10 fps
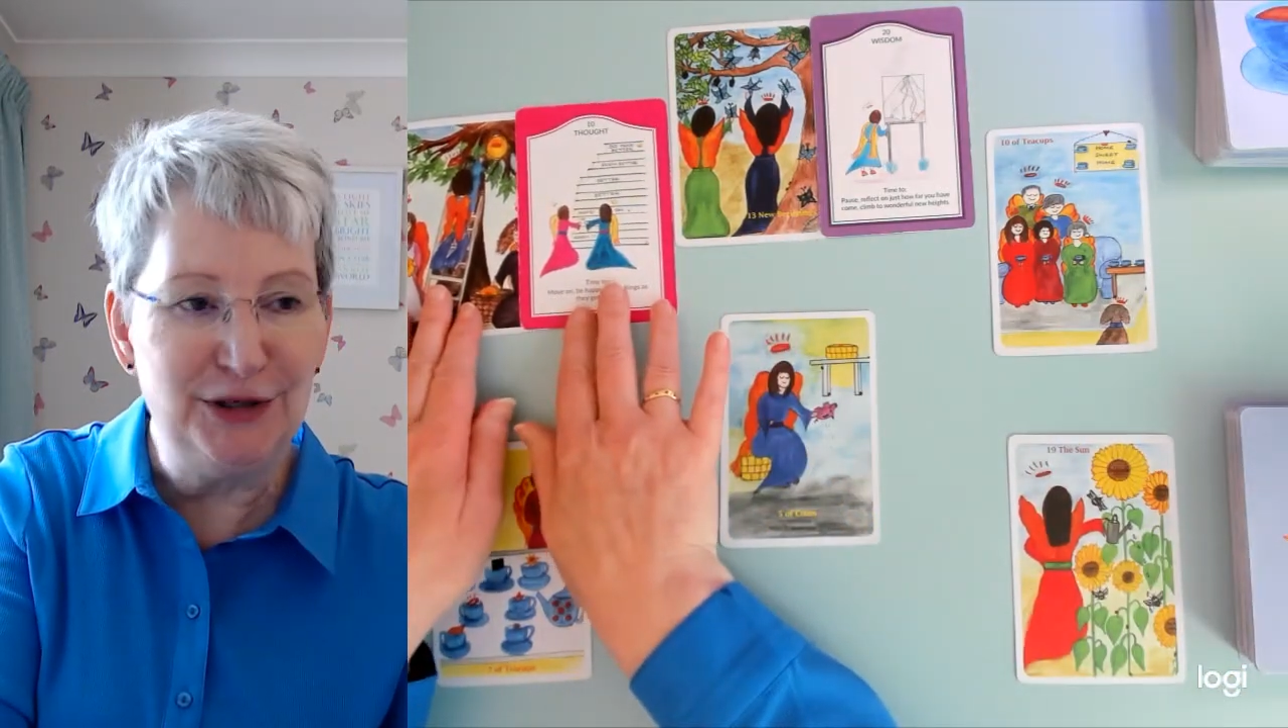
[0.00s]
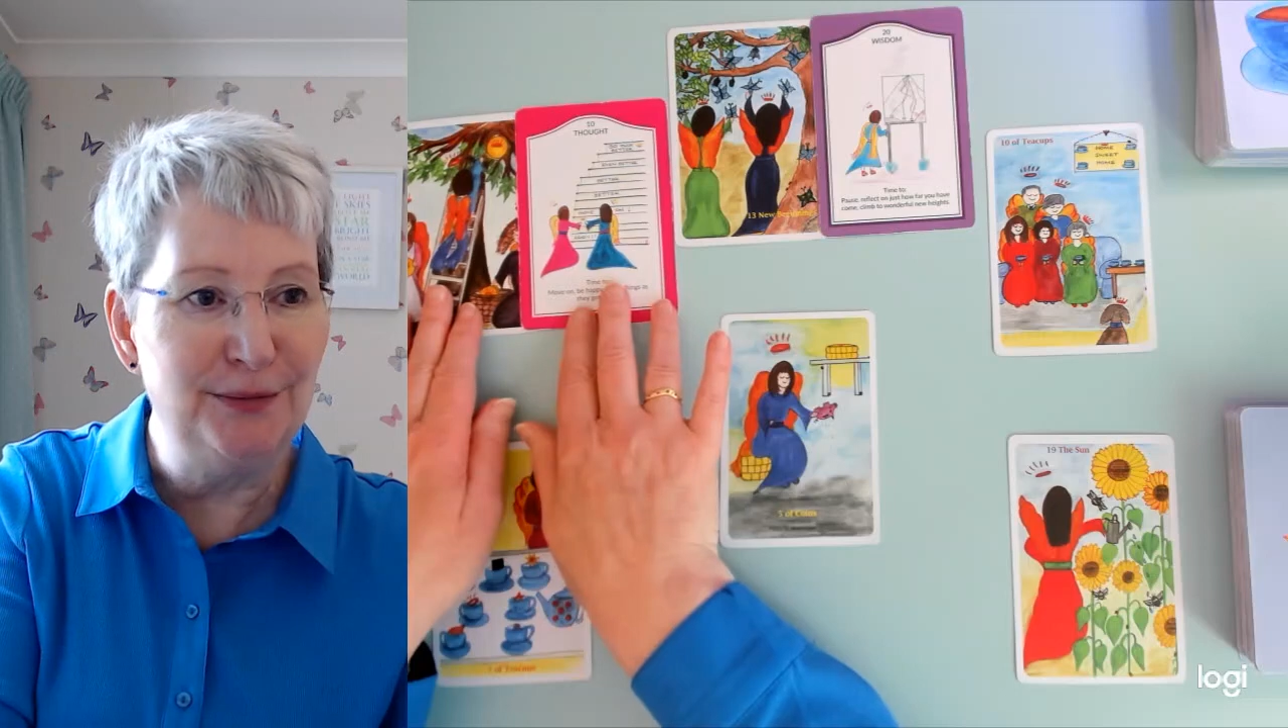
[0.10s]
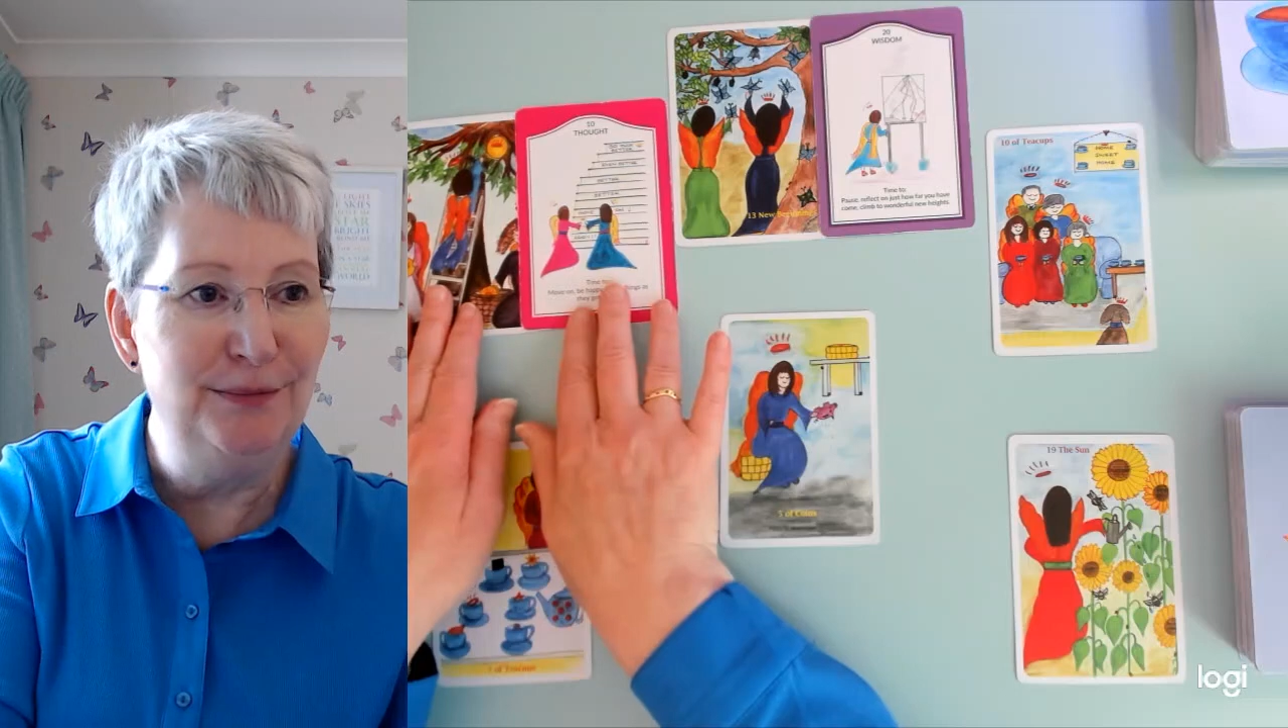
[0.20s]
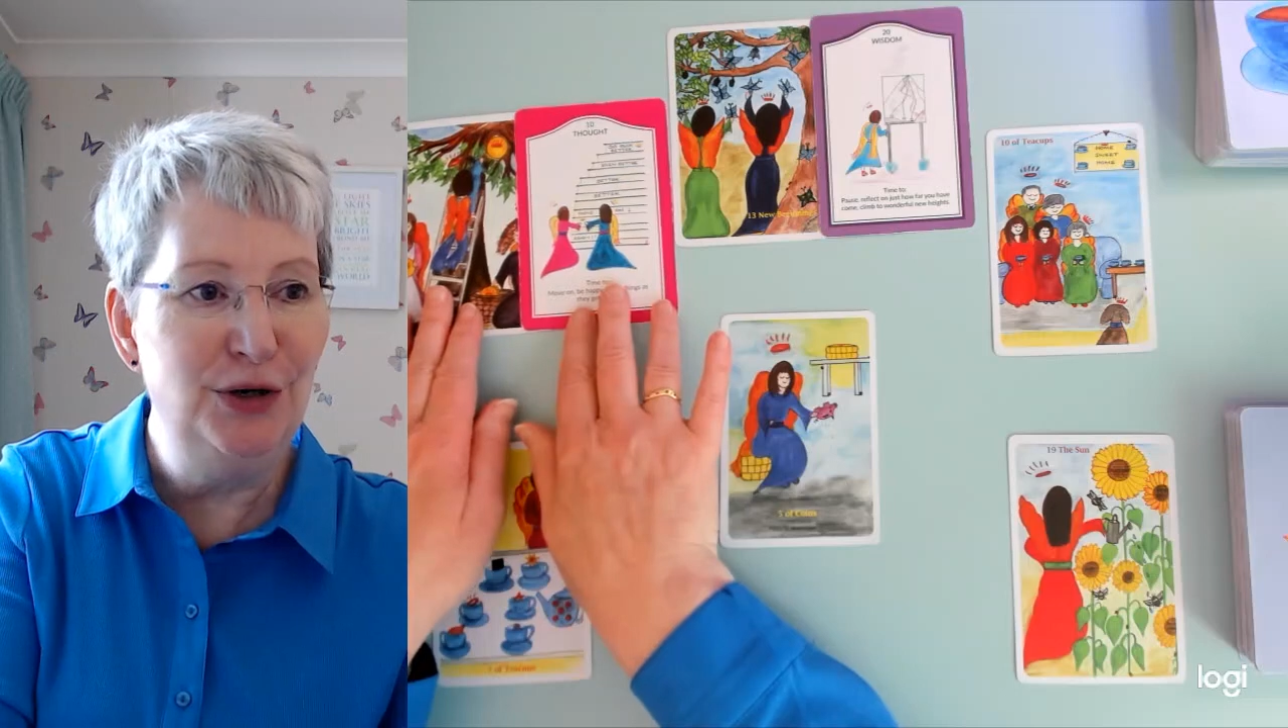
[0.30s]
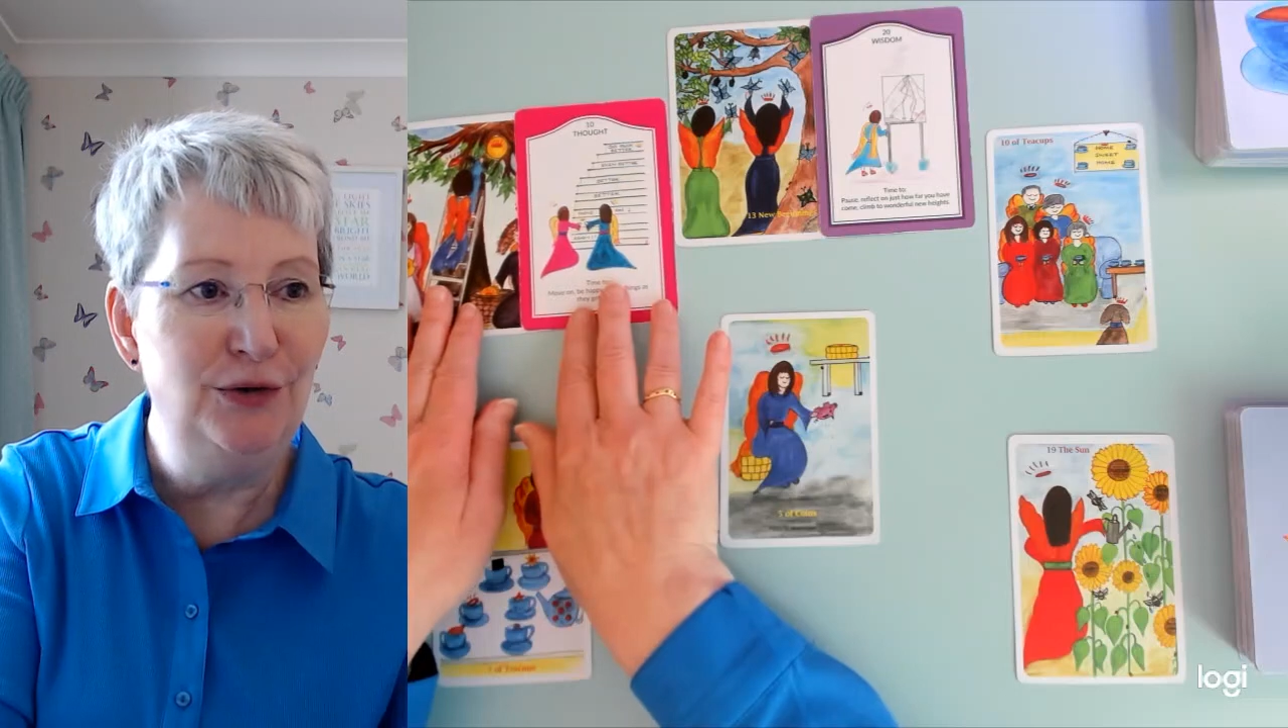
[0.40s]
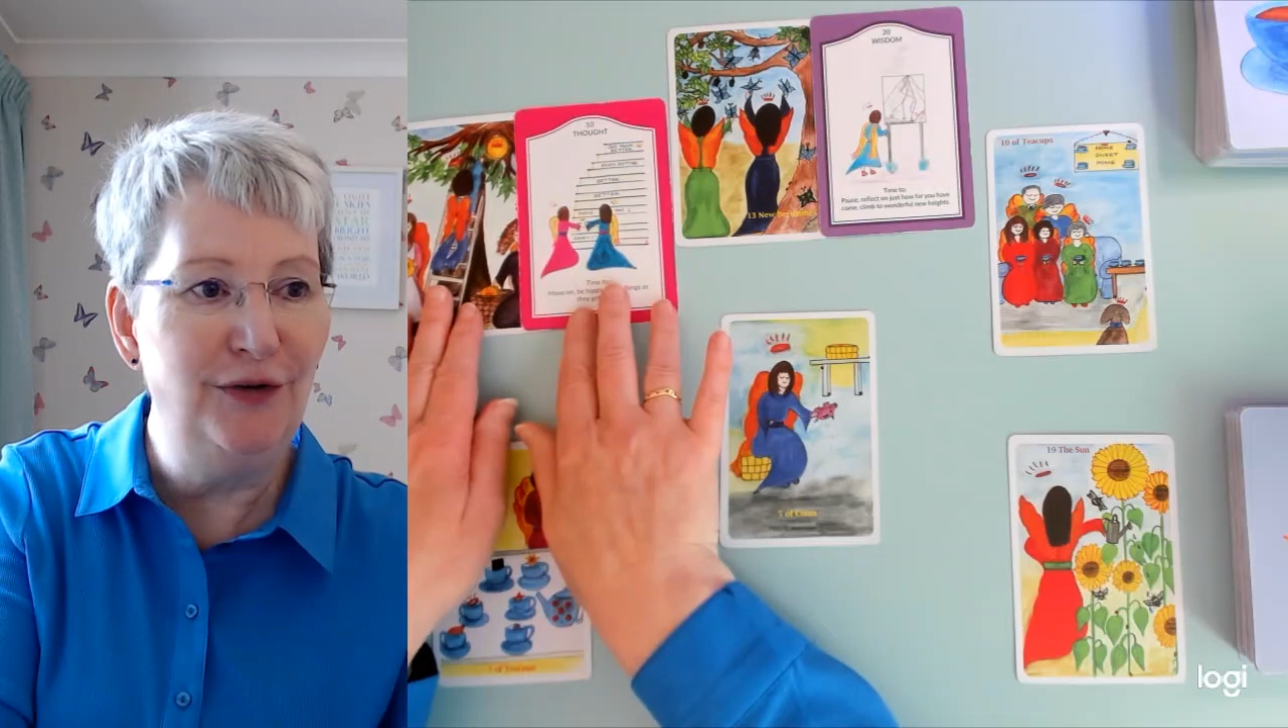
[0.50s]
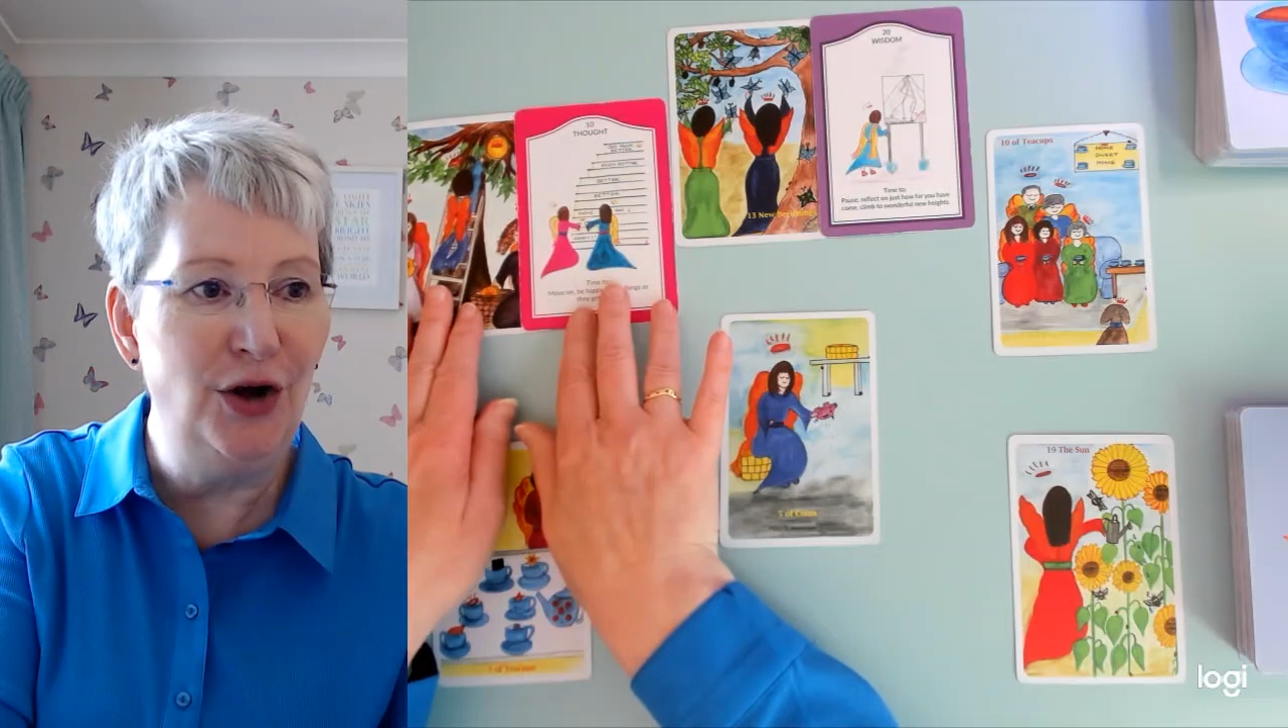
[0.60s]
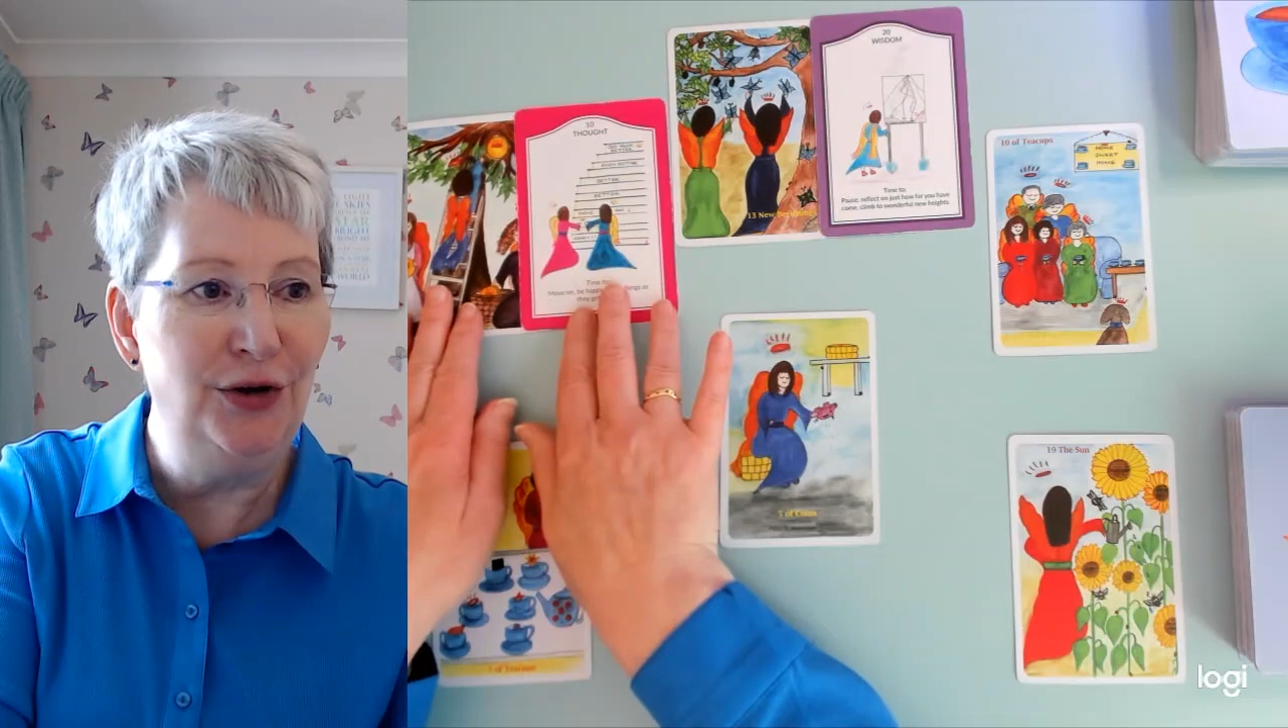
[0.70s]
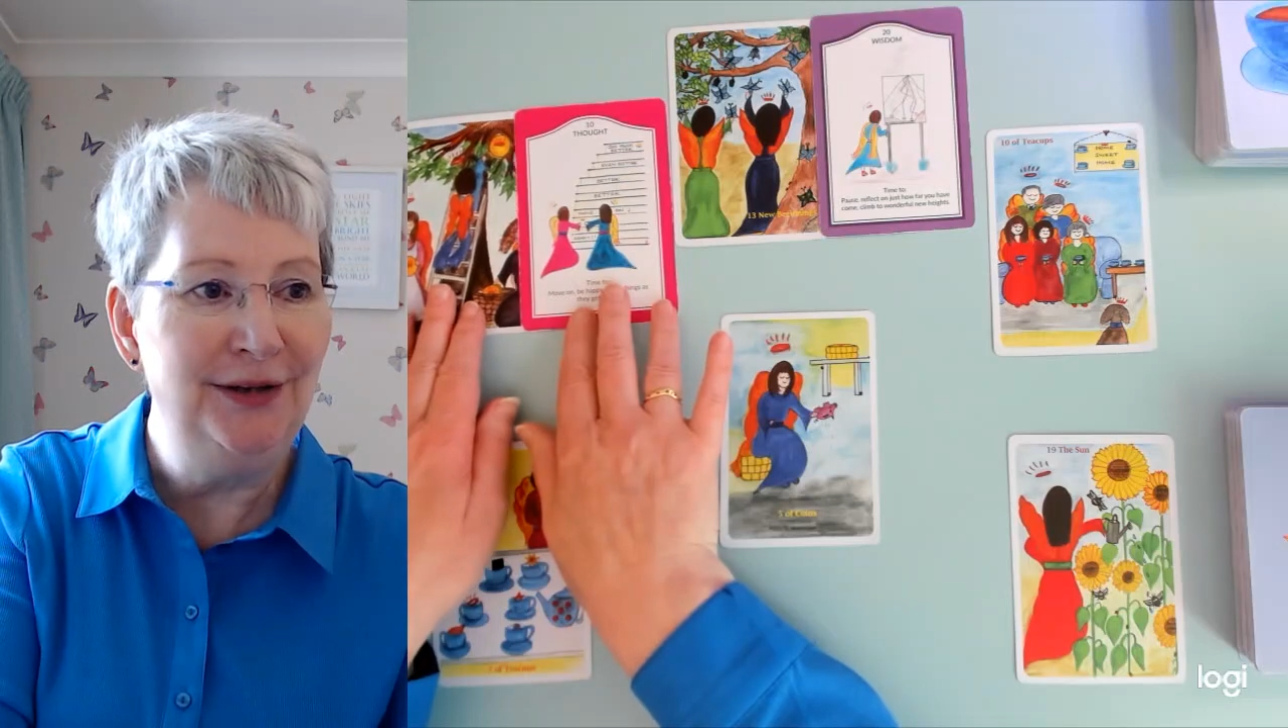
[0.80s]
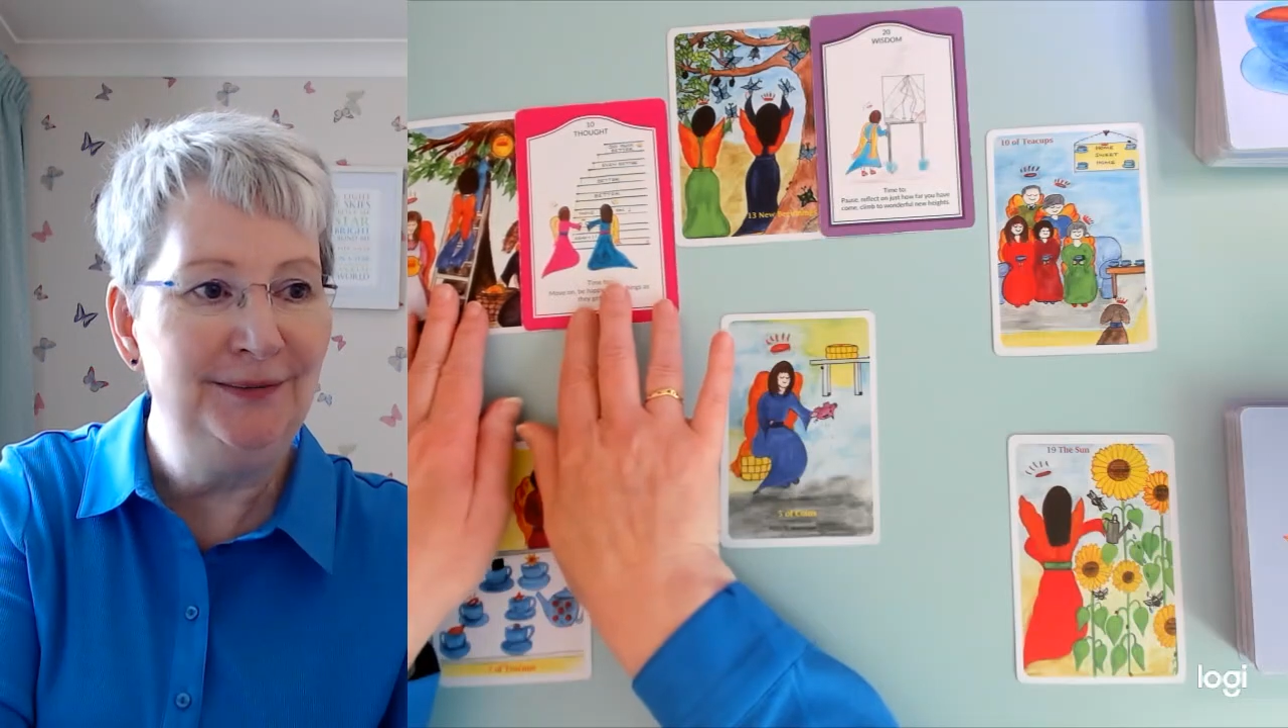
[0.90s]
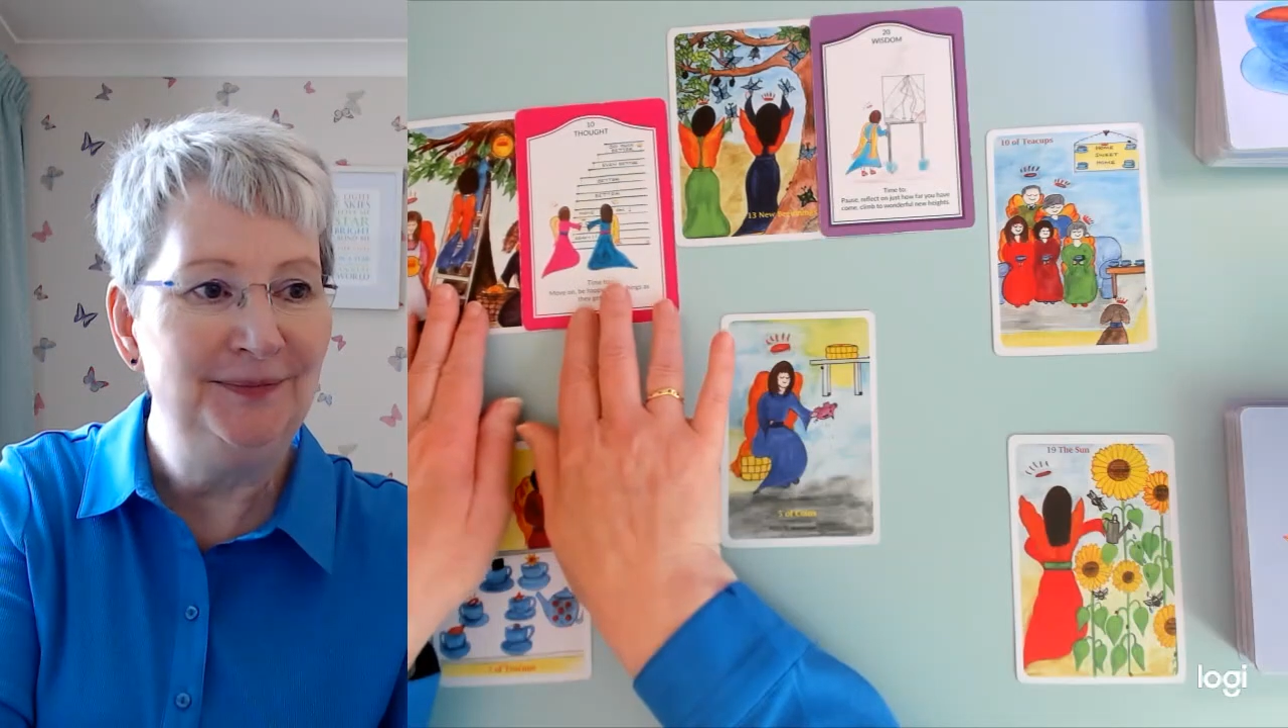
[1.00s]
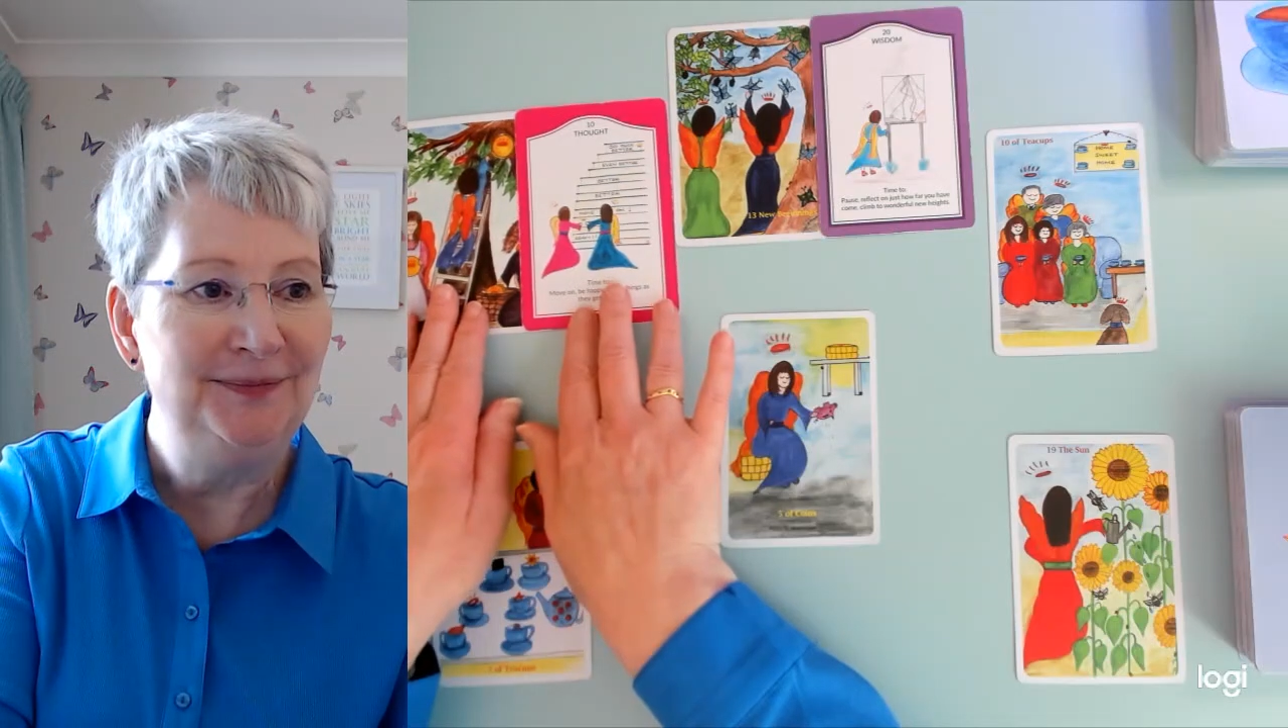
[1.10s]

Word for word: to move on,